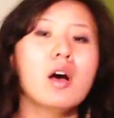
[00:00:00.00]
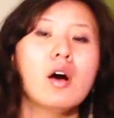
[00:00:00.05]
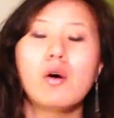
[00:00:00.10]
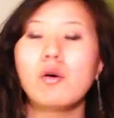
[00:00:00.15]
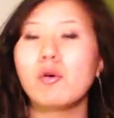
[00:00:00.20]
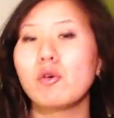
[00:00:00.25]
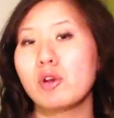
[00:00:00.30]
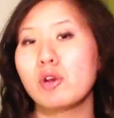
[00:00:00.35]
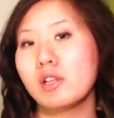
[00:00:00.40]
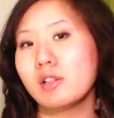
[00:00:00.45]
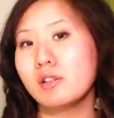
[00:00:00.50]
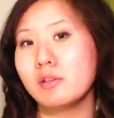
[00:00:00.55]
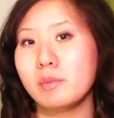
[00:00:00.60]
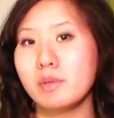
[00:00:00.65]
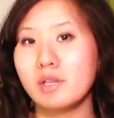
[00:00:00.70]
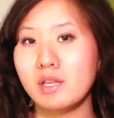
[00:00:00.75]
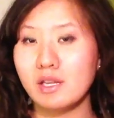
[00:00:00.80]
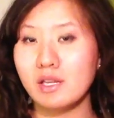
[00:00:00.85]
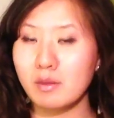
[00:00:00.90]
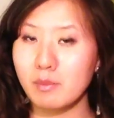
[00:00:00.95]
or
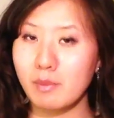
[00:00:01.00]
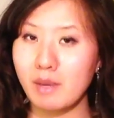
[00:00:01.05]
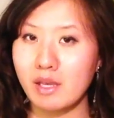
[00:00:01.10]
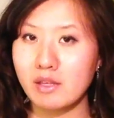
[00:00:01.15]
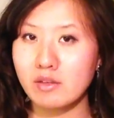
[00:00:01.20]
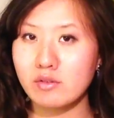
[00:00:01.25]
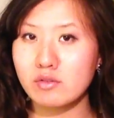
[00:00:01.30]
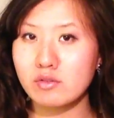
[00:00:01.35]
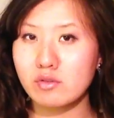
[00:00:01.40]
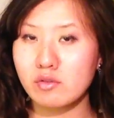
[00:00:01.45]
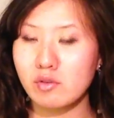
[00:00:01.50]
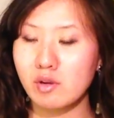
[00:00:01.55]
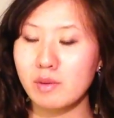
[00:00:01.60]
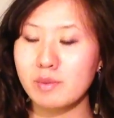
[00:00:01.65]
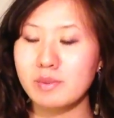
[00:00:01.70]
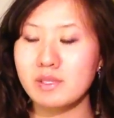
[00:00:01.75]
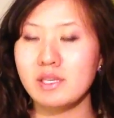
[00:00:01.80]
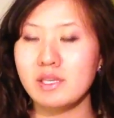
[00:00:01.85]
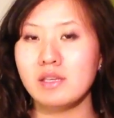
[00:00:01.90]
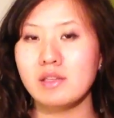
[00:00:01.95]
illuminated
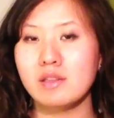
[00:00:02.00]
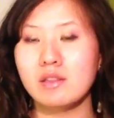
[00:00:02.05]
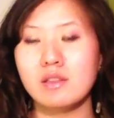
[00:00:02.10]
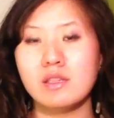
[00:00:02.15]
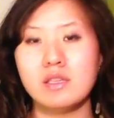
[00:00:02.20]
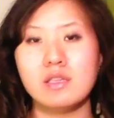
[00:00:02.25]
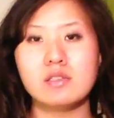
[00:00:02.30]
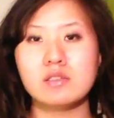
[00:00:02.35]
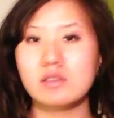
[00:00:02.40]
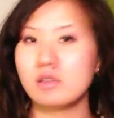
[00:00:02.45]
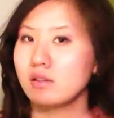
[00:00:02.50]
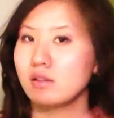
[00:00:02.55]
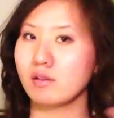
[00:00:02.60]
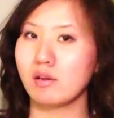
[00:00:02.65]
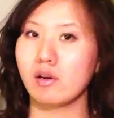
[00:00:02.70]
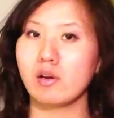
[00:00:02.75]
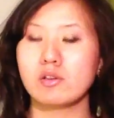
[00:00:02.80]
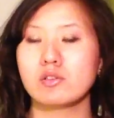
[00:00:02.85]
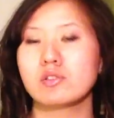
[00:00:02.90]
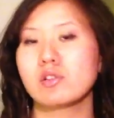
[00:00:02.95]
manuscripts in these
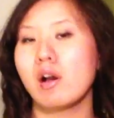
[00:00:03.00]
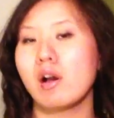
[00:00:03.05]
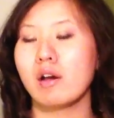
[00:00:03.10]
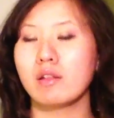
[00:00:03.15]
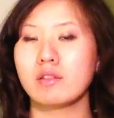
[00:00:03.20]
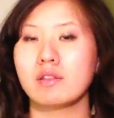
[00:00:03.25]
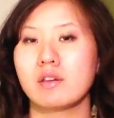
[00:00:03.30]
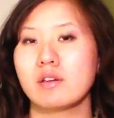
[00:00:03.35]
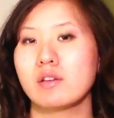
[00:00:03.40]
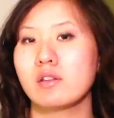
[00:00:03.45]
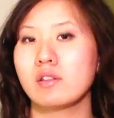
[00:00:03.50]
large Gothic